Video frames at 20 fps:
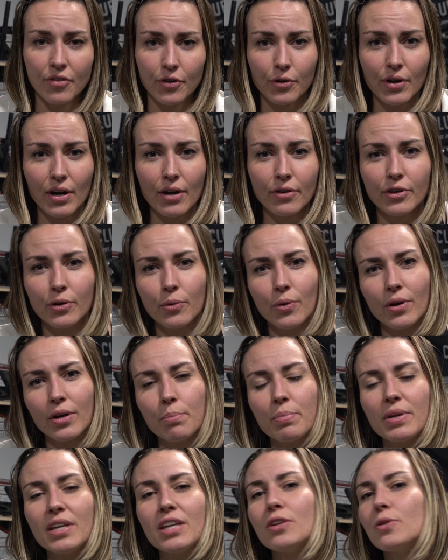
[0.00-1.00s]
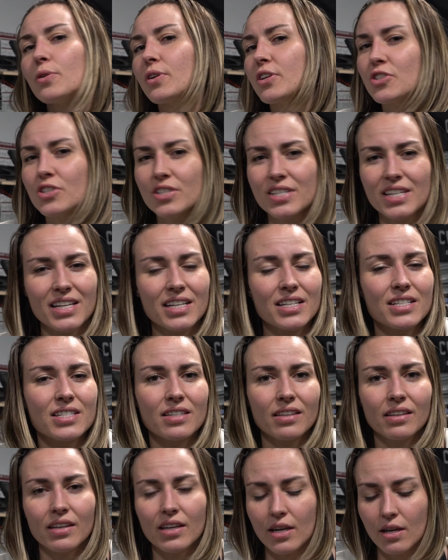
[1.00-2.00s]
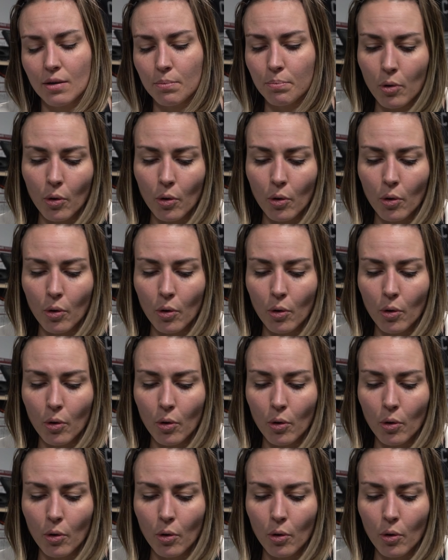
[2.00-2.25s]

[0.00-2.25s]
the ground you want to be, you could just easily